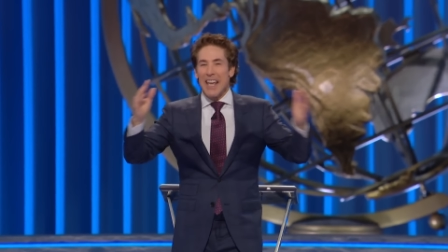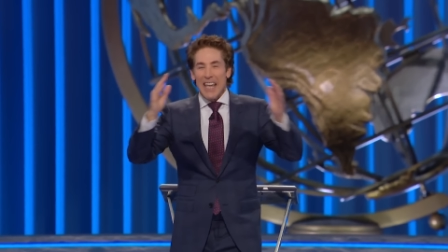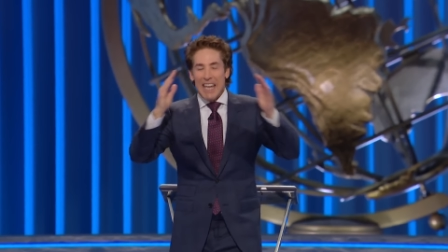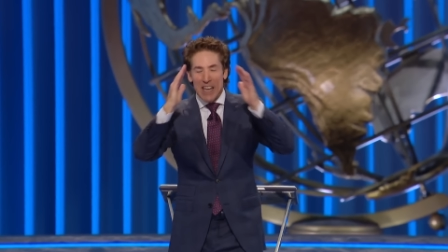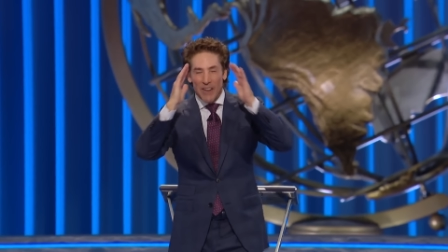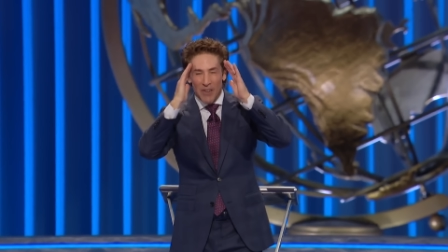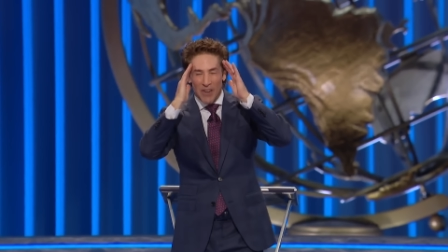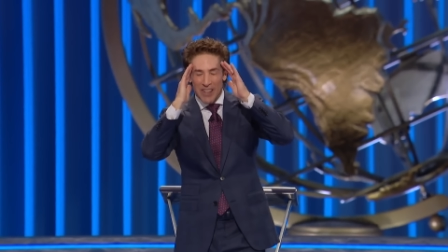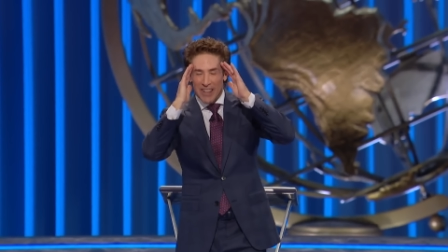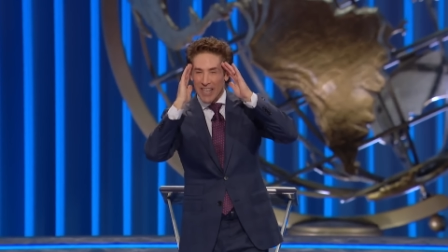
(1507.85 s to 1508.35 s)

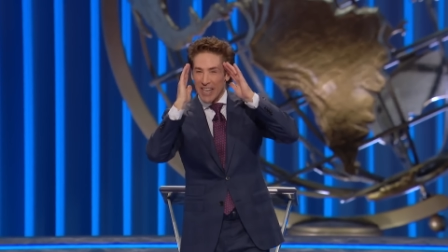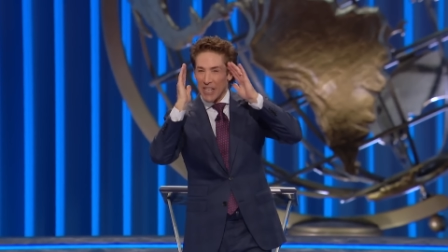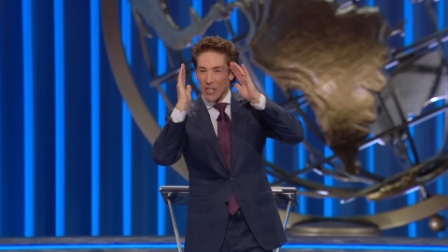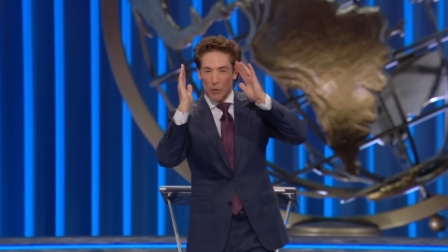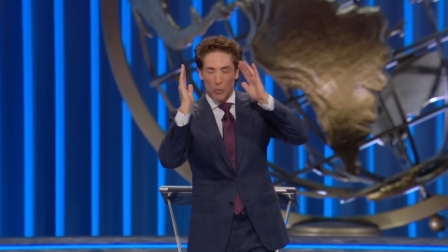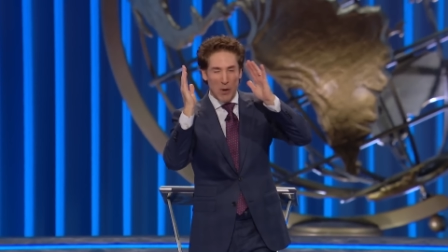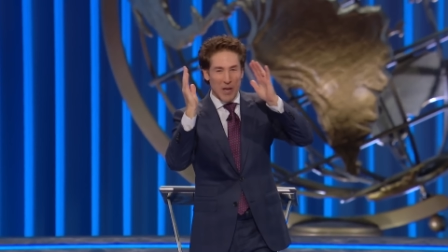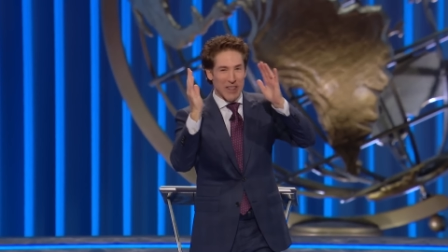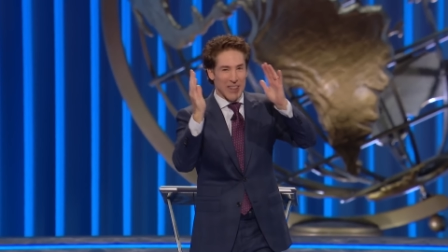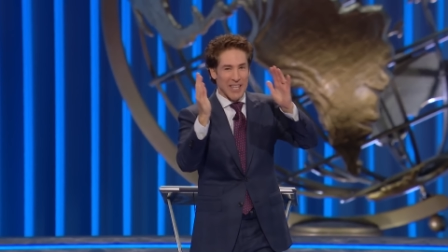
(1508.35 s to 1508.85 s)
Even
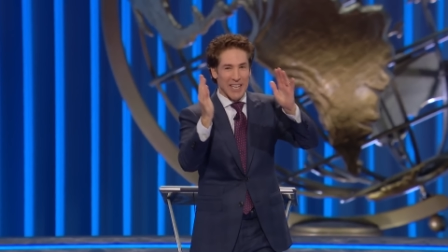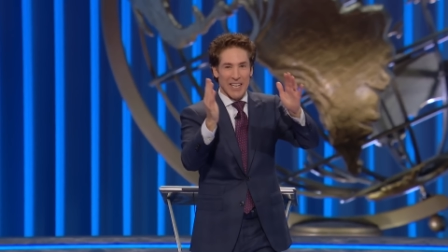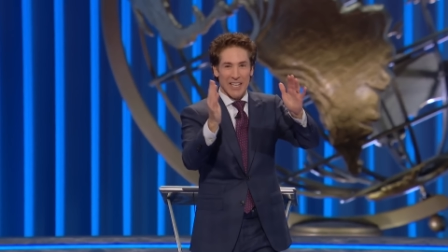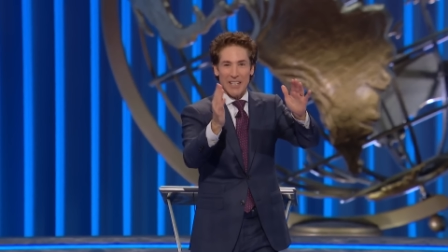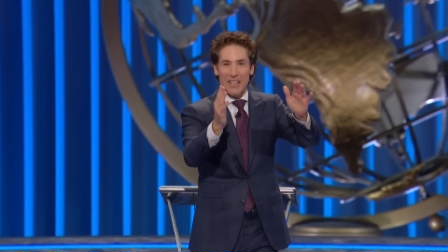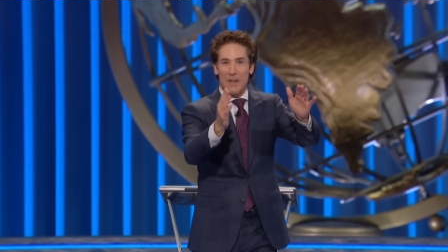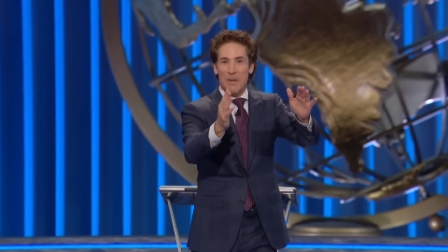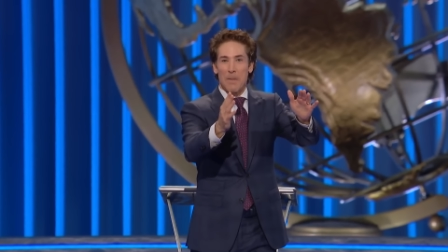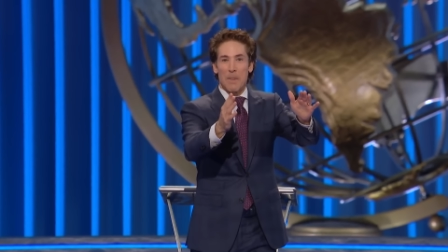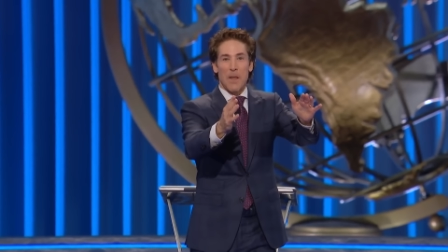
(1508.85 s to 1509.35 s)
things we
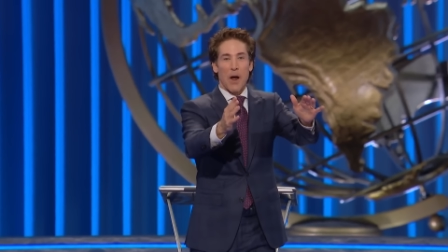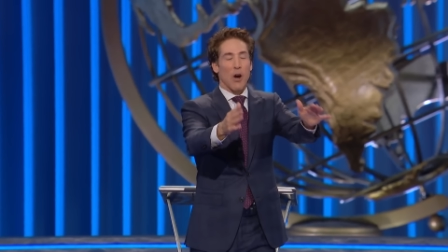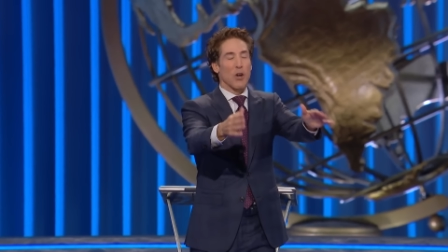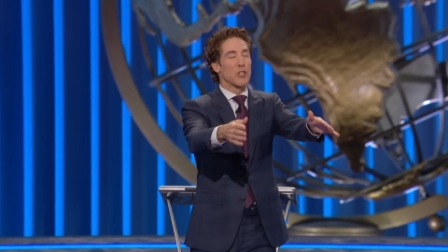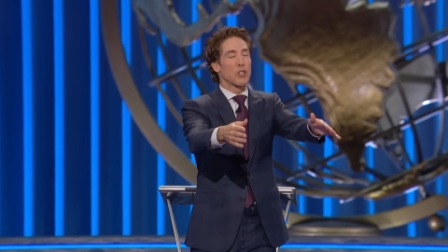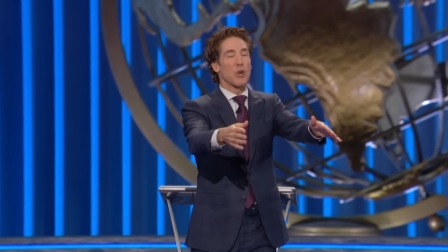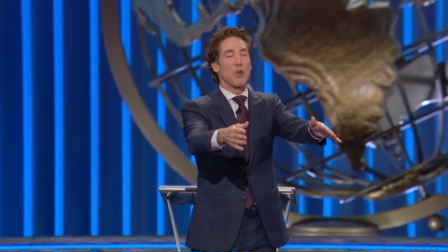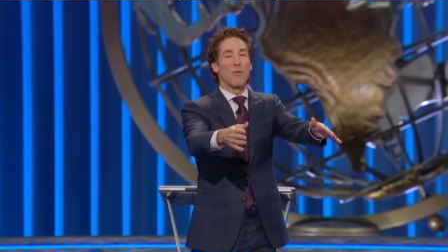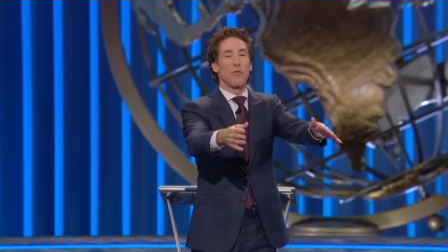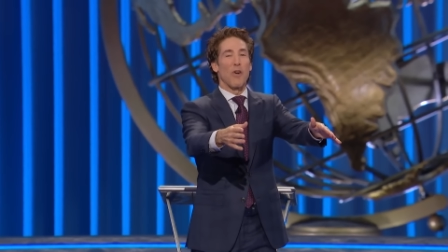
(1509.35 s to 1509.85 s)
think are
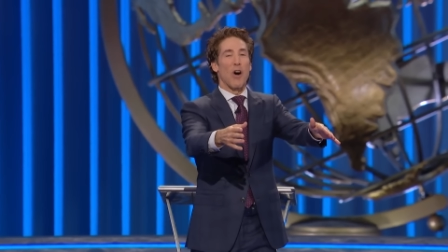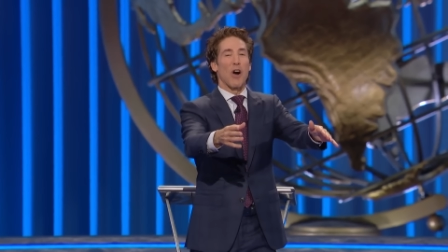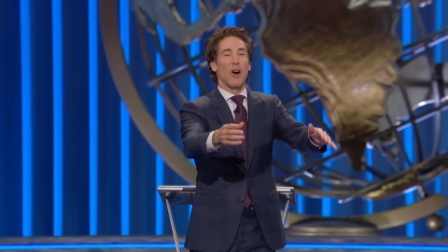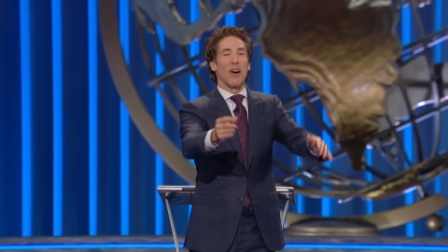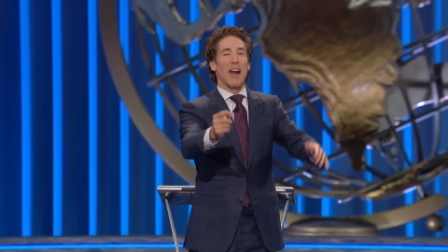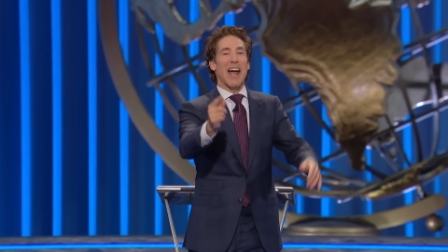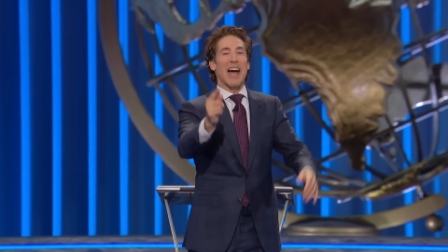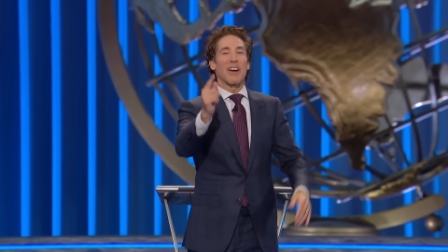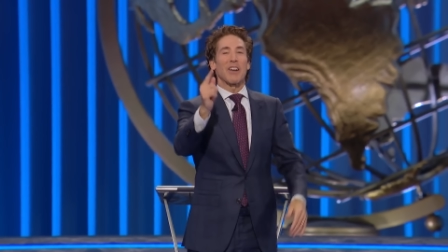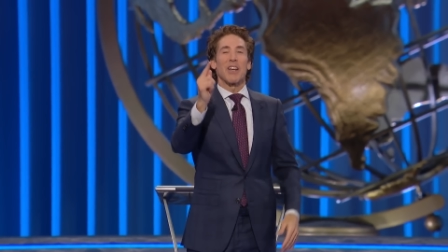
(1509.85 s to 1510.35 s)
too
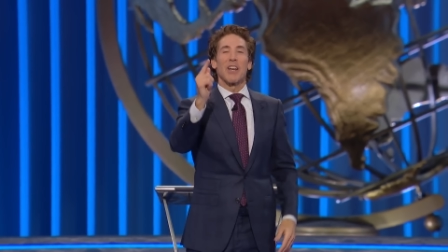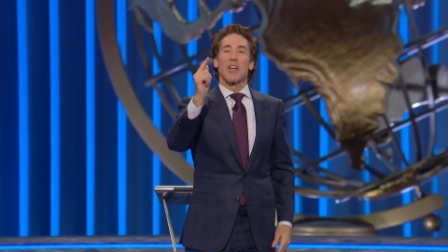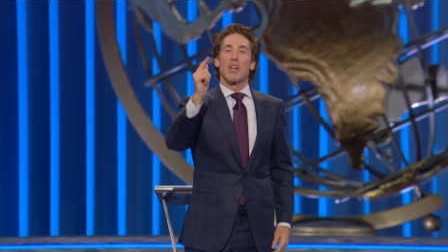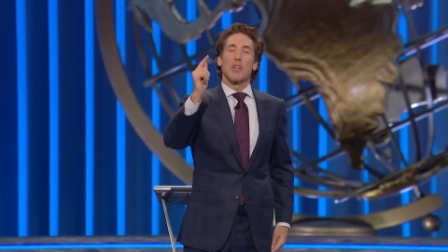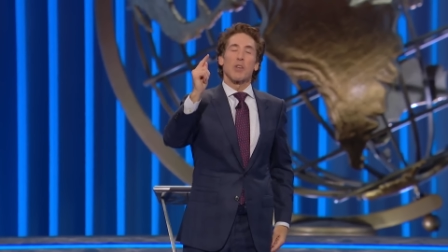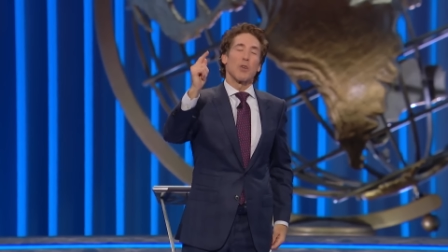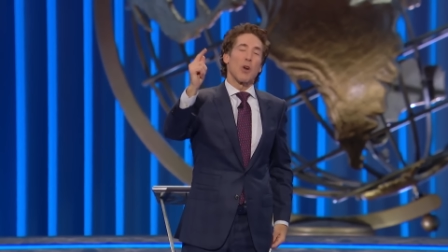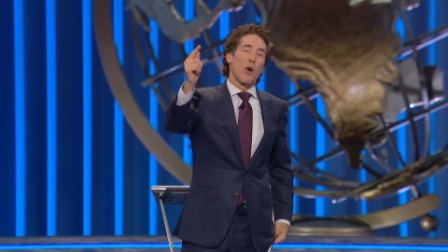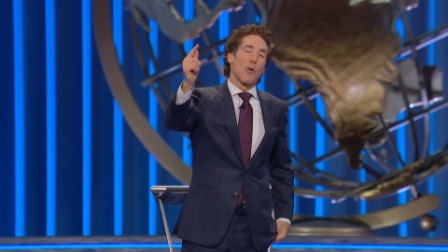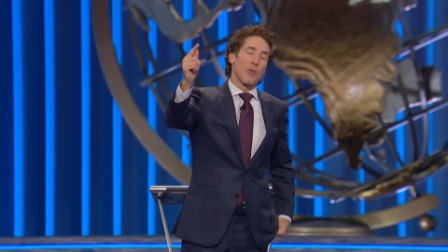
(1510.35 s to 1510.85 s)
far out,
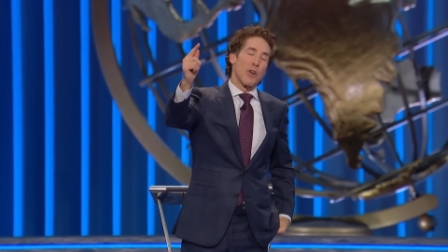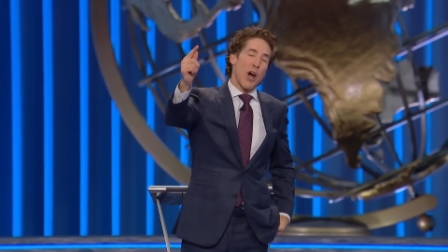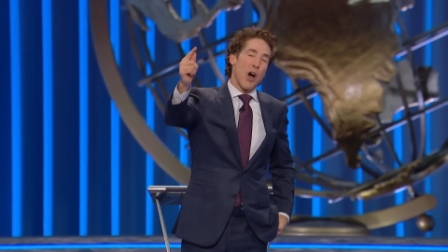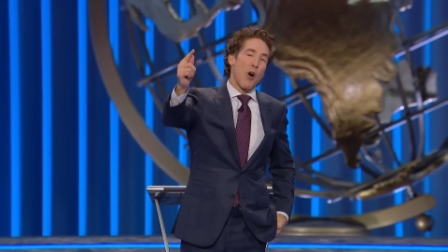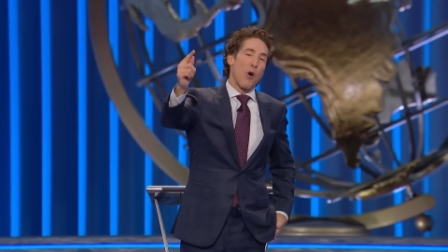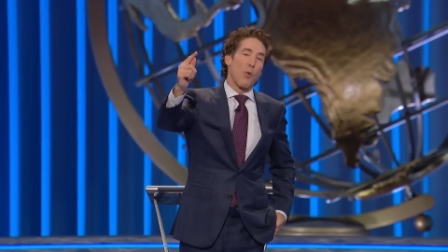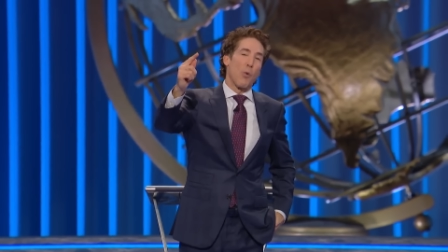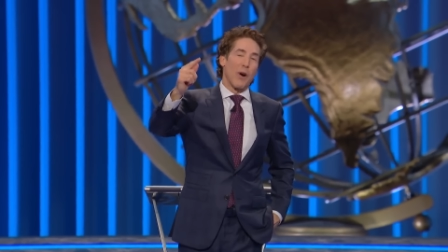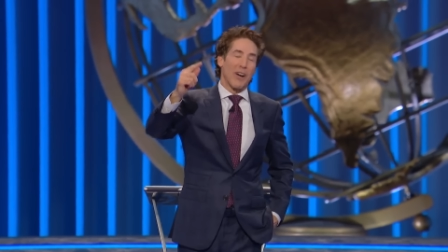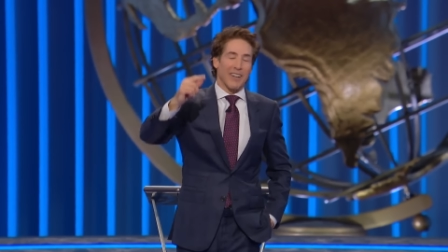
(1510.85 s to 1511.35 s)
you don't
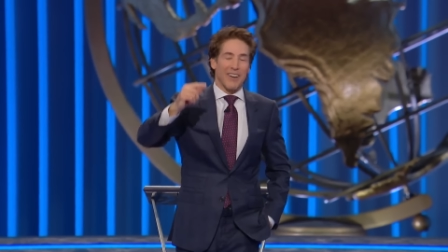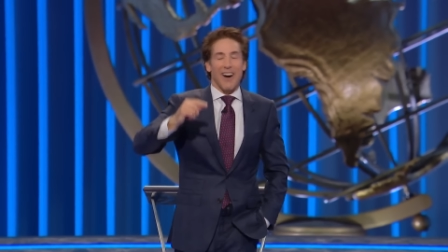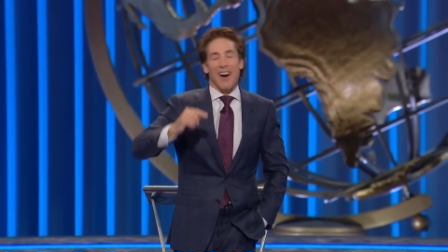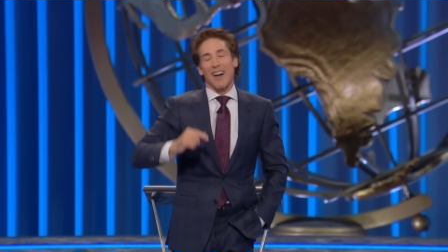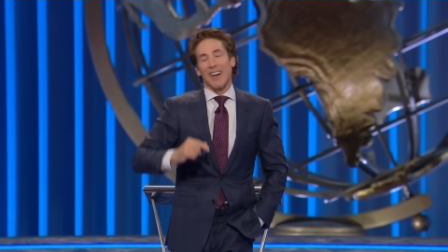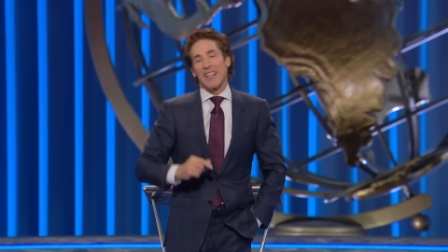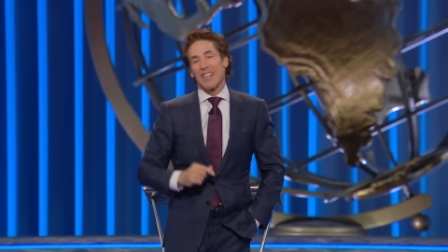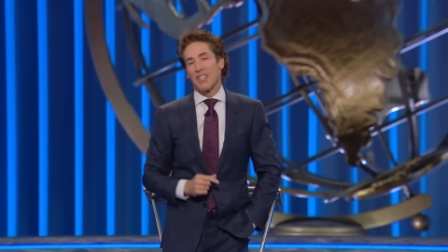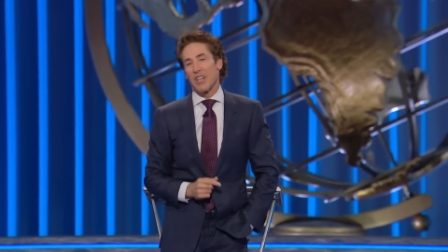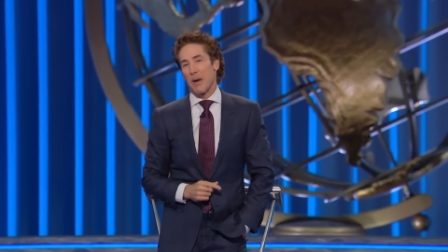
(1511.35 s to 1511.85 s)
know what
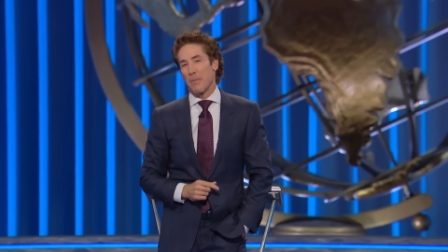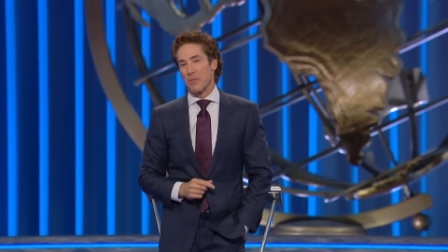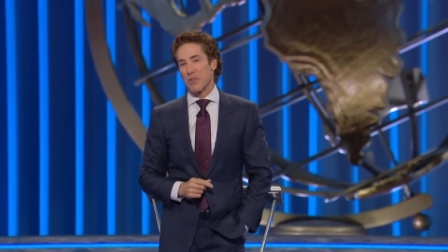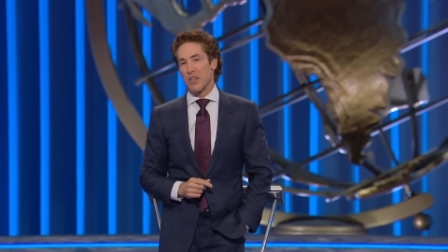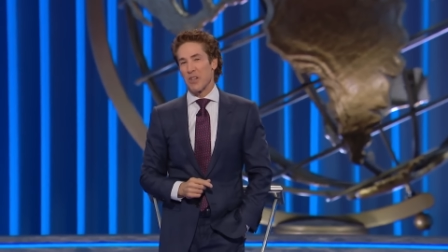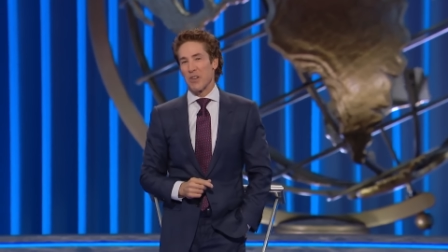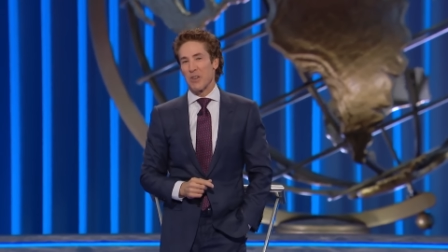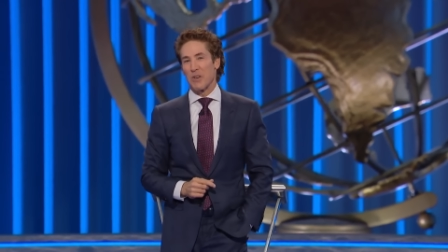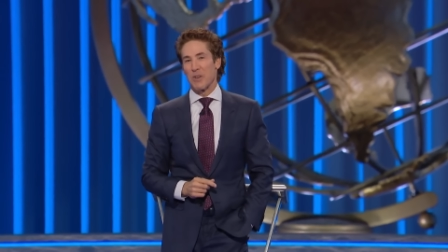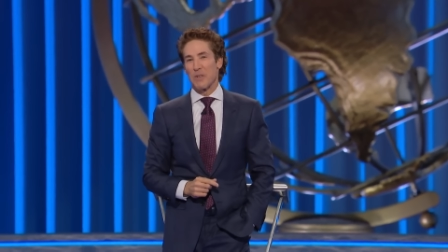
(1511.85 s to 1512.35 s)
God is up
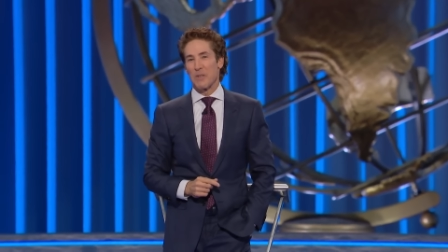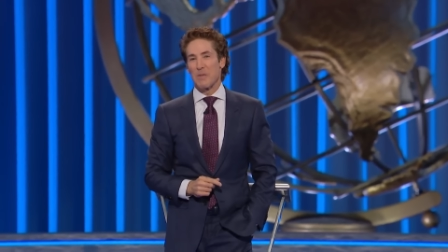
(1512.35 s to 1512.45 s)
to.